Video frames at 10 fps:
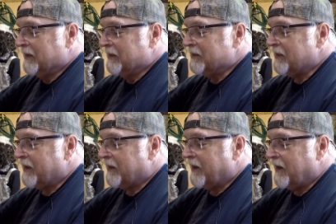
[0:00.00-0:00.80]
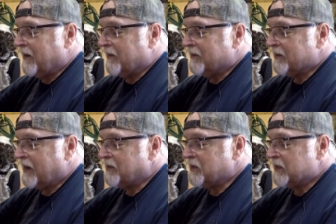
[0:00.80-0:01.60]
It's like it's
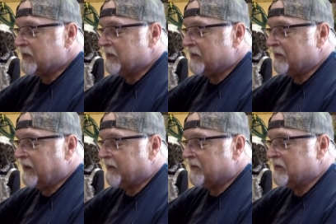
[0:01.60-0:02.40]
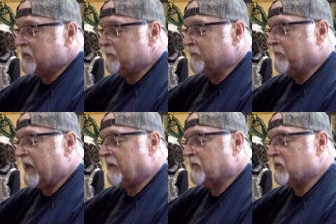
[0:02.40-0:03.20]
got like
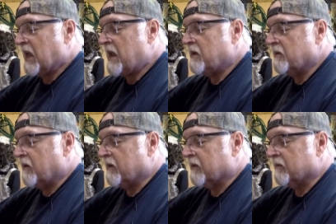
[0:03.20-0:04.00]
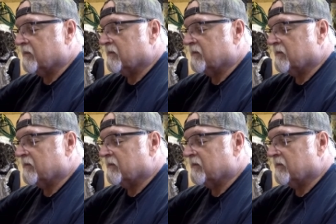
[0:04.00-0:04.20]
baked sand on it.